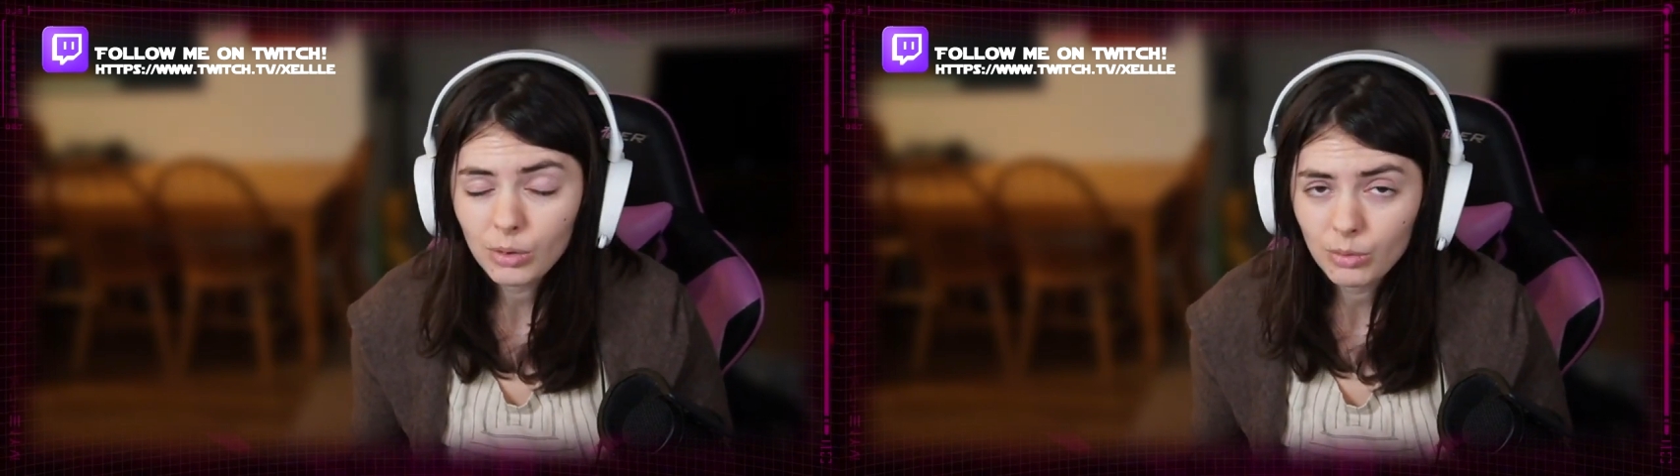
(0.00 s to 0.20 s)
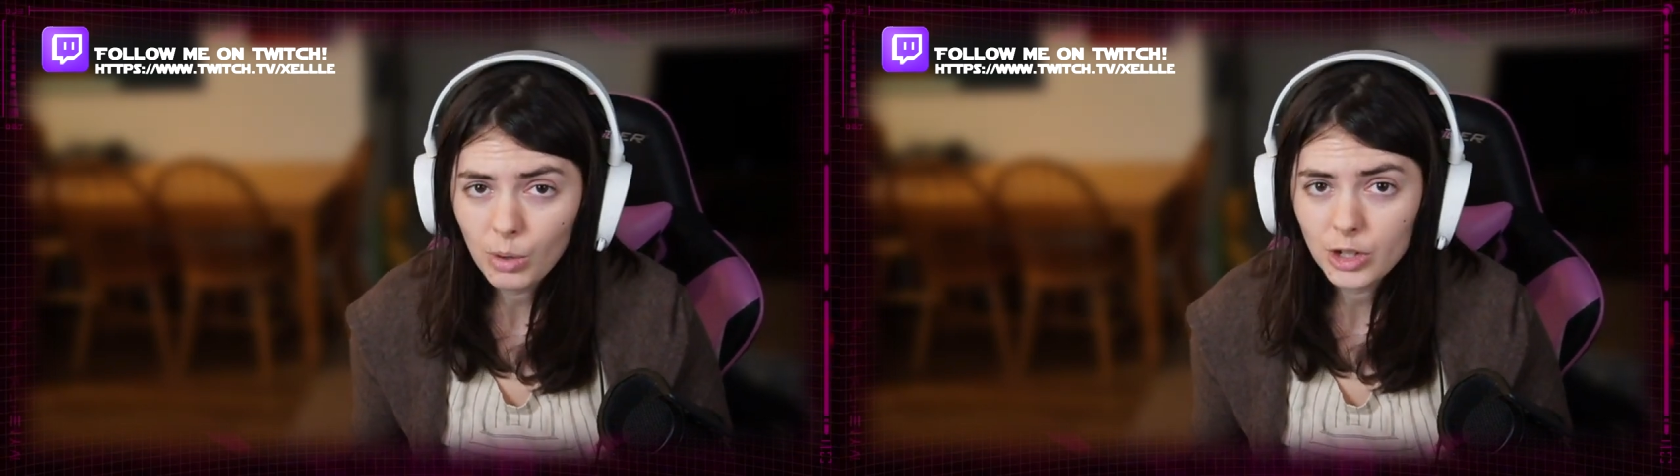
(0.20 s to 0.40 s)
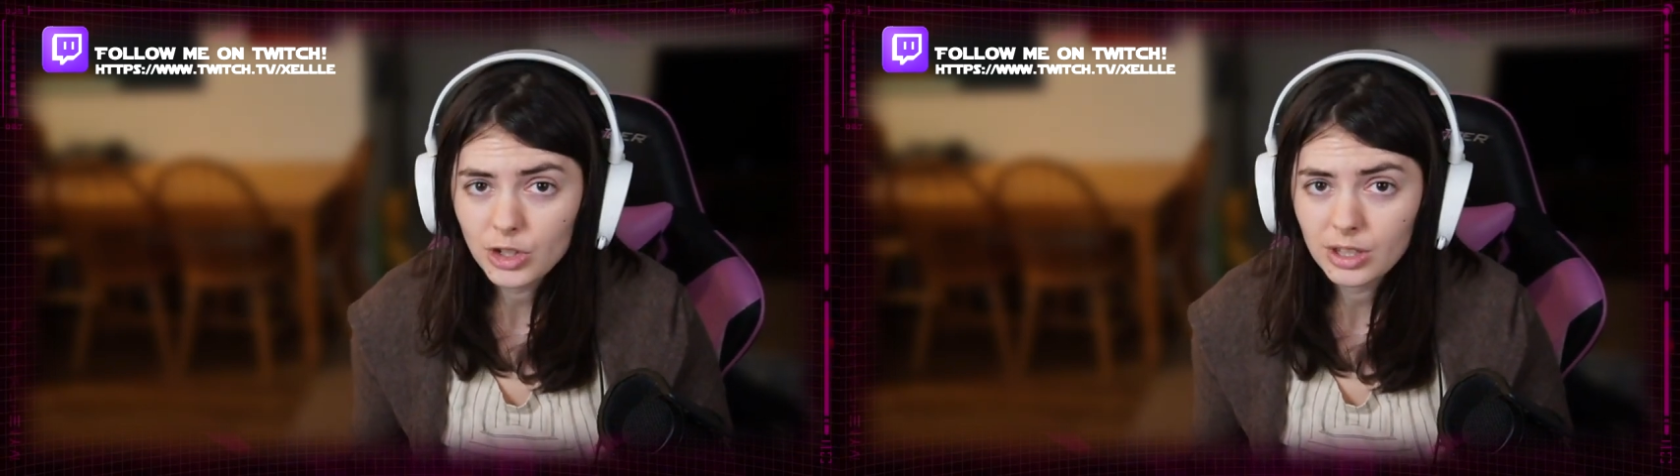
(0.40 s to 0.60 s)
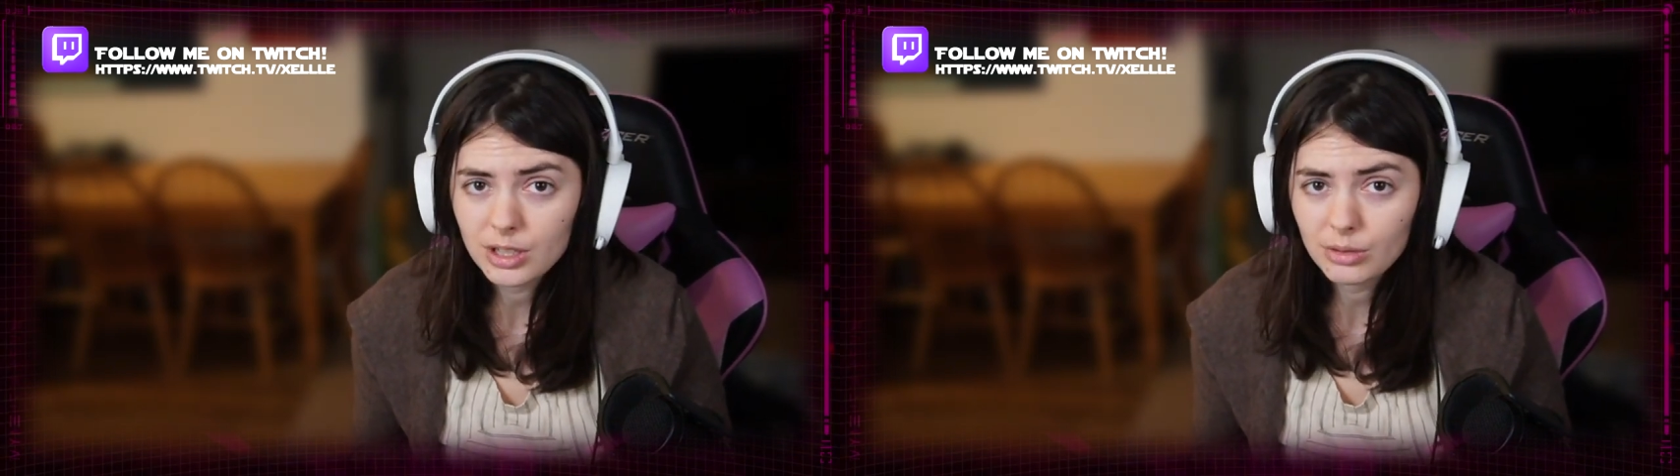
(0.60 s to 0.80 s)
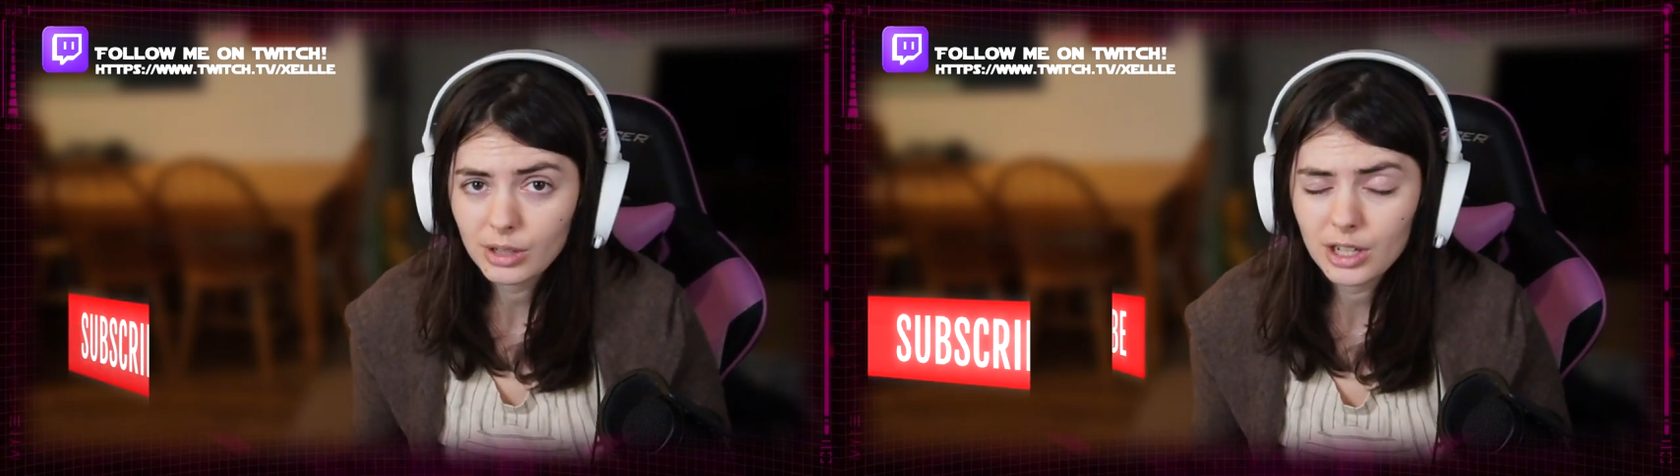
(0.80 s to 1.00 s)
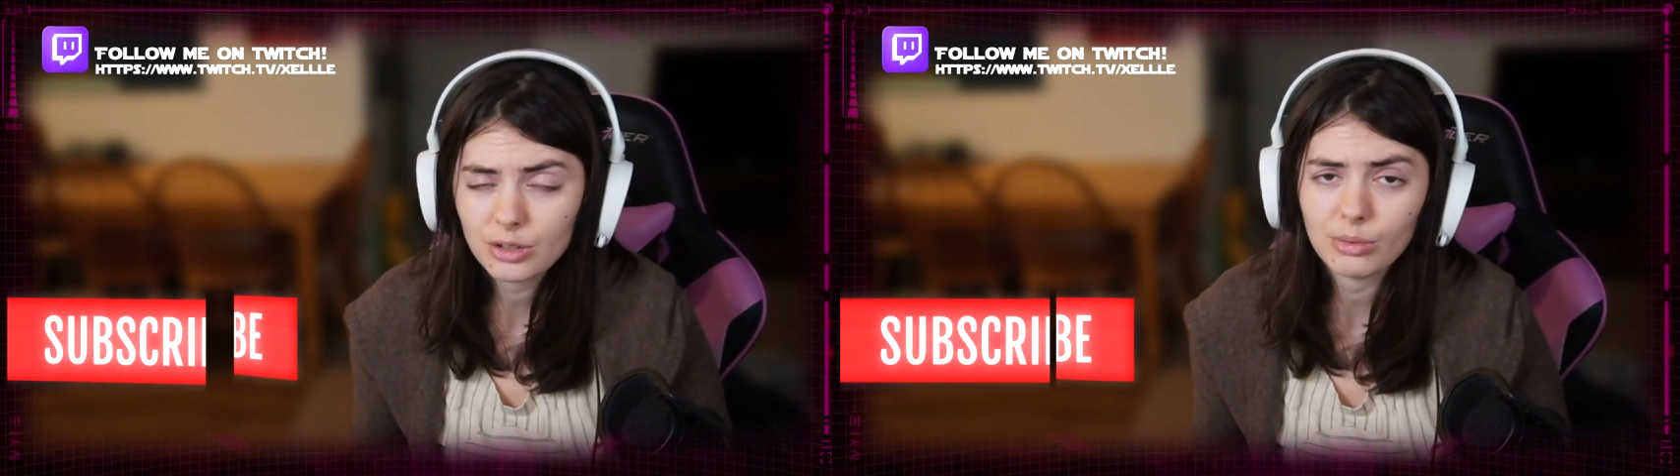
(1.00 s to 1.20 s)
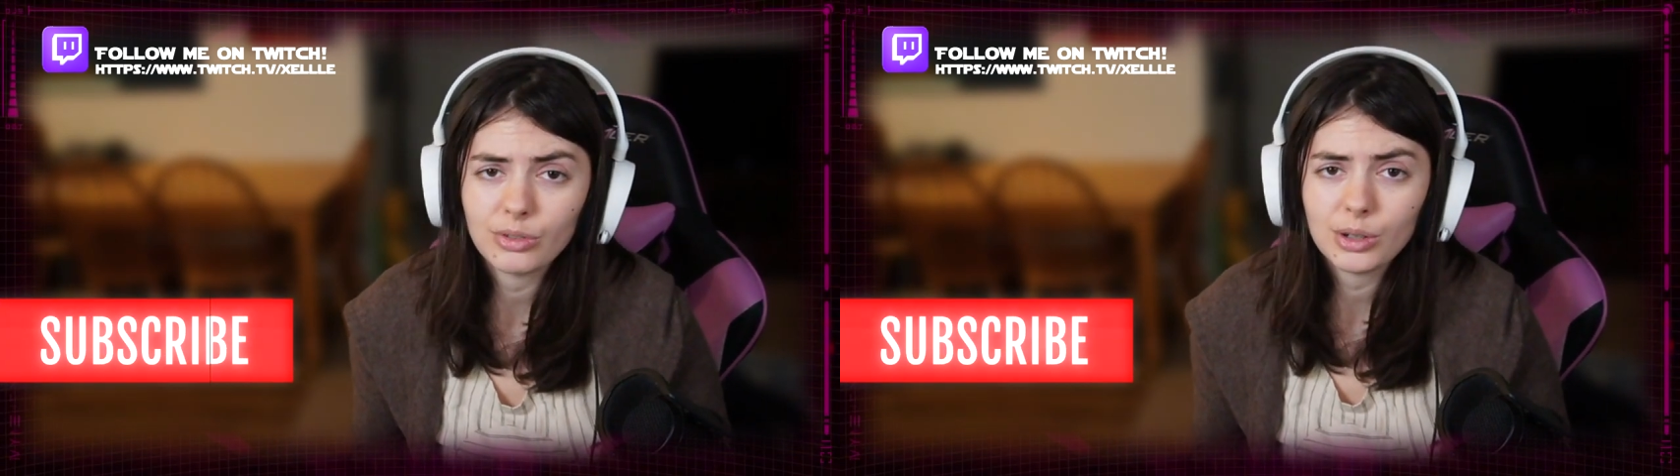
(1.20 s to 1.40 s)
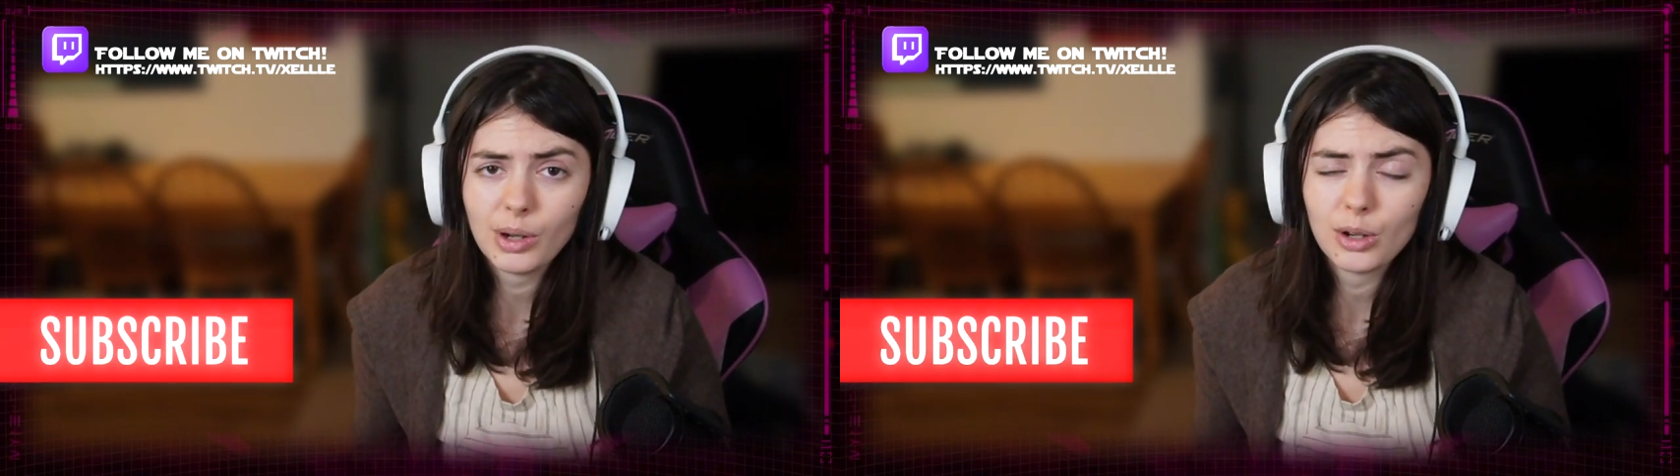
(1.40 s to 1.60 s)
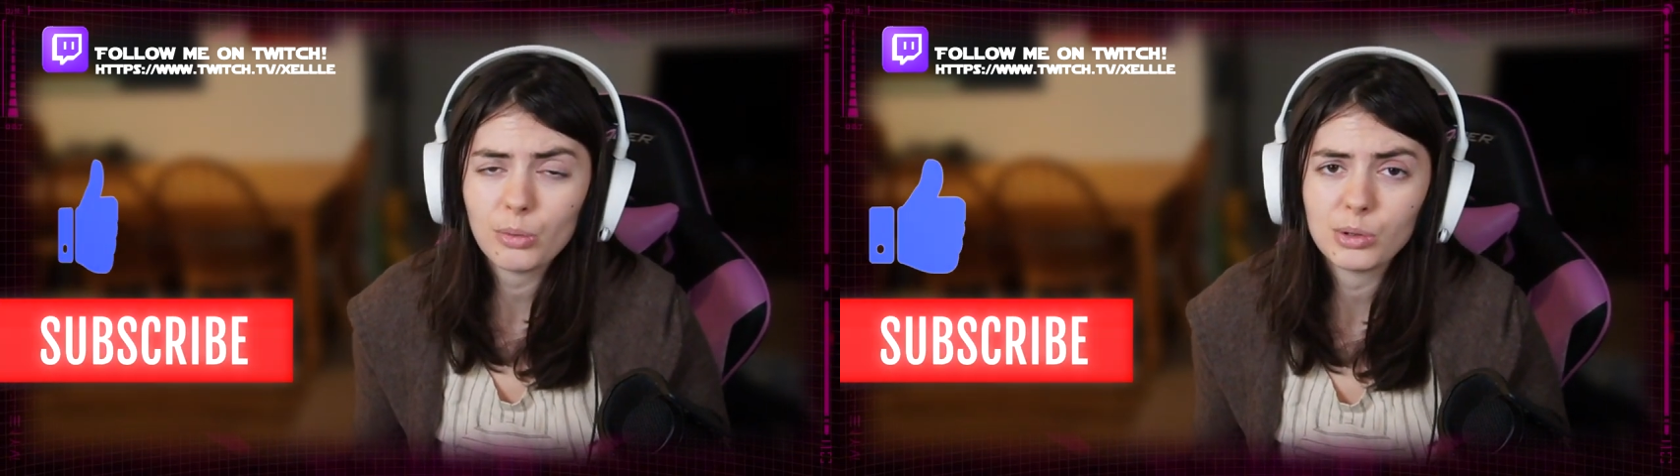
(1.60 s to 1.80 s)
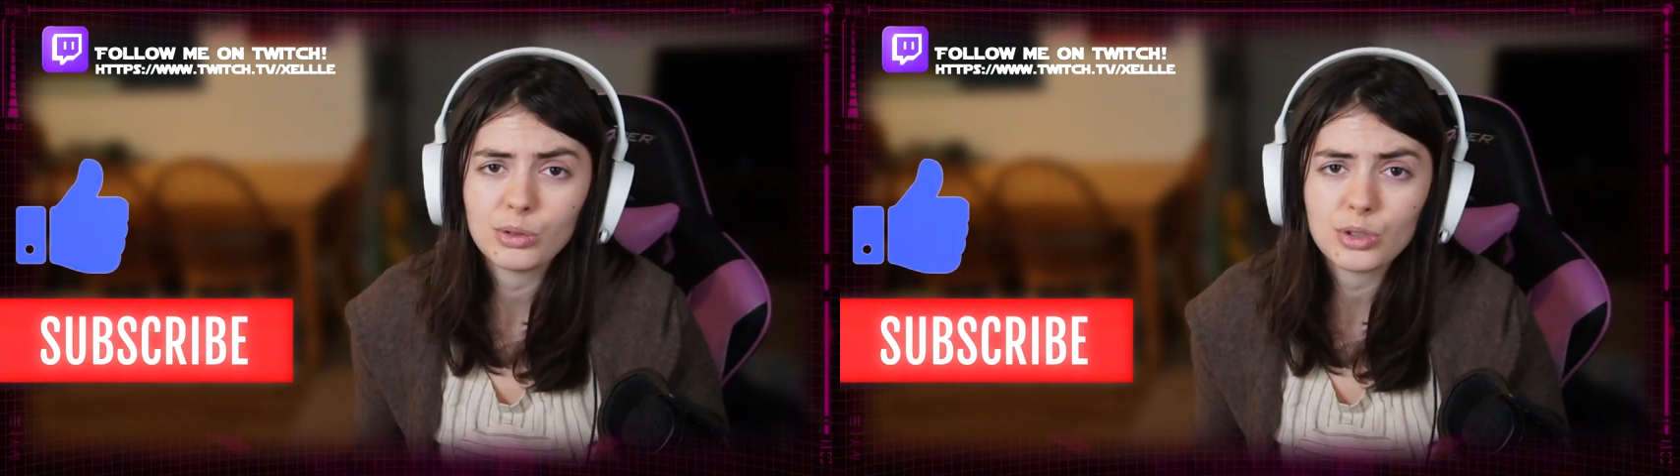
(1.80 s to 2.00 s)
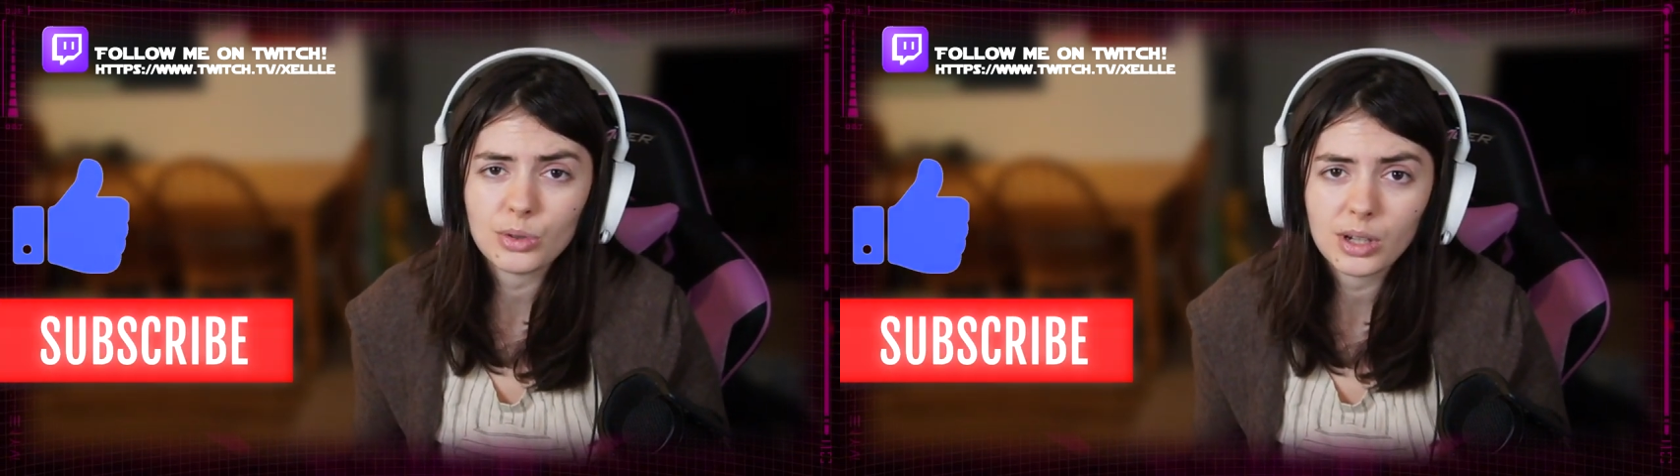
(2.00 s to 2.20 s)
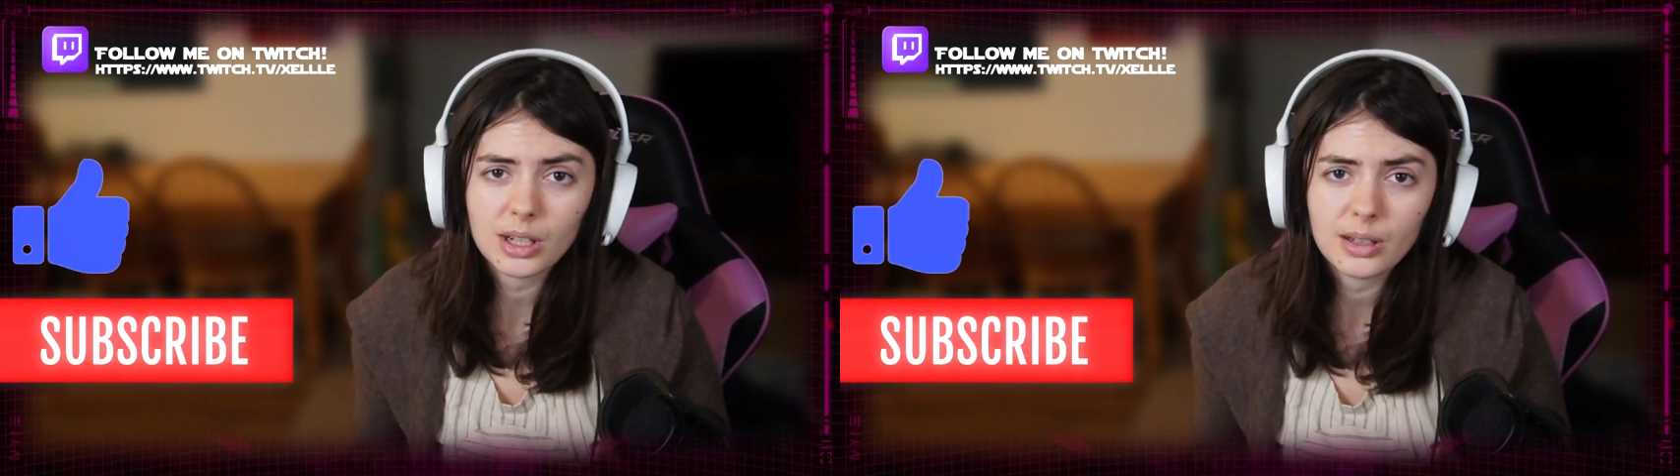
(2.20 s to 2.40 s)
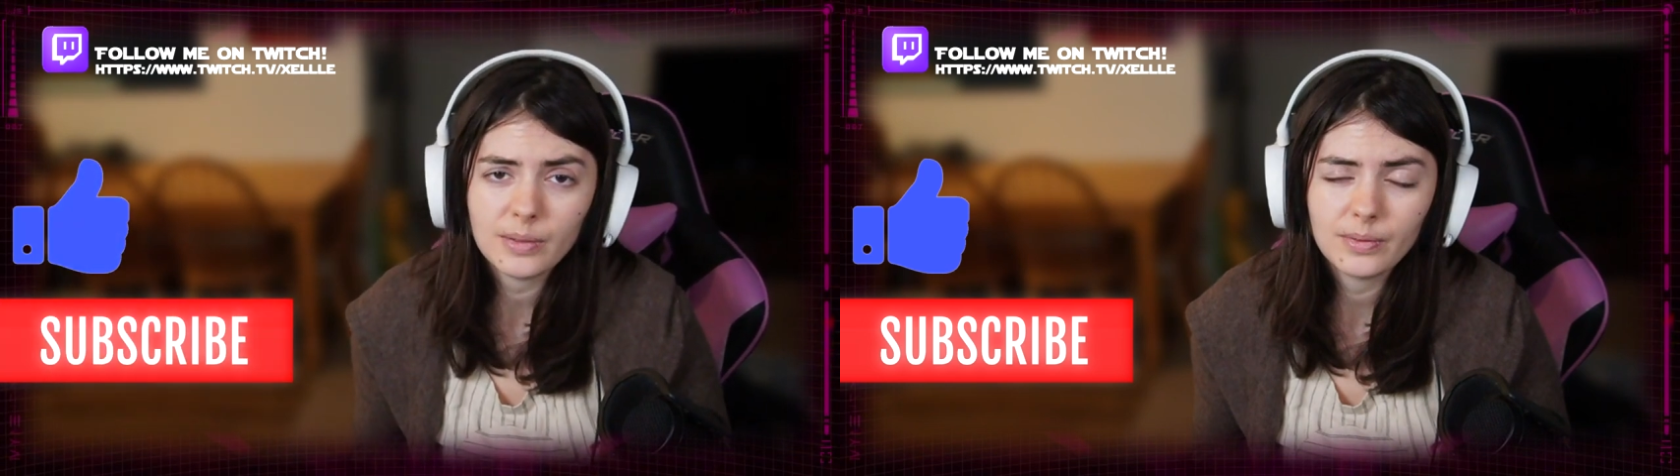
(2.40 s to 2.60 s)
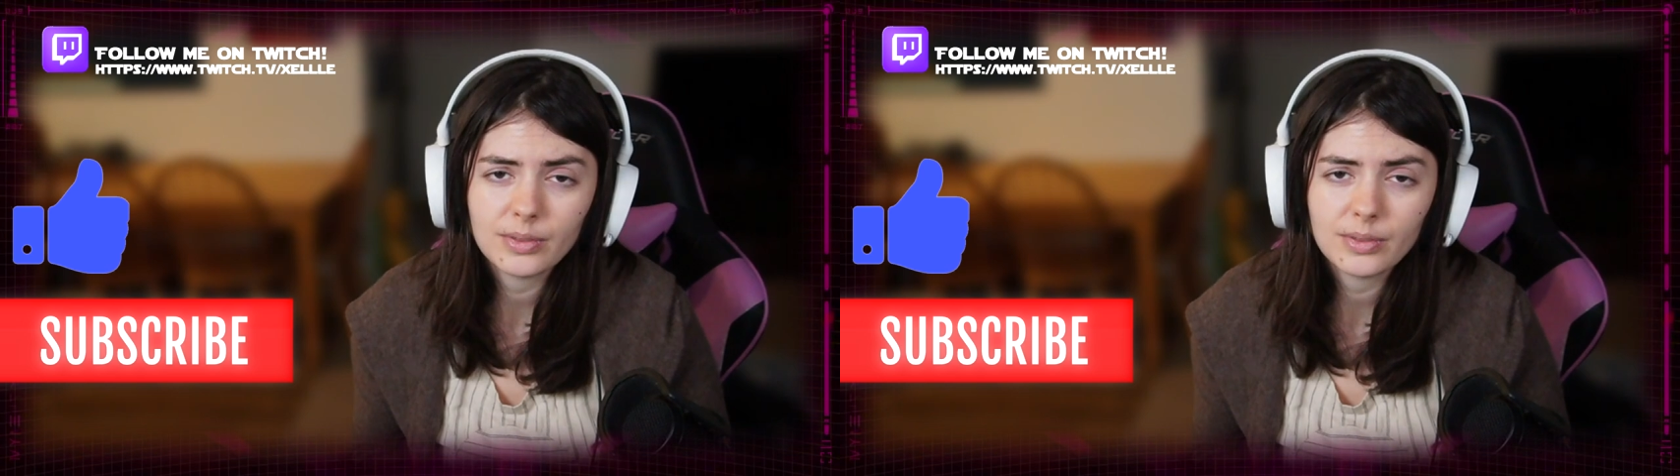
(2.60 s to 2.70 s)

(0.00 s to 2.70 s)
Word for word: watching this reaction review. I hope you enjoyed it.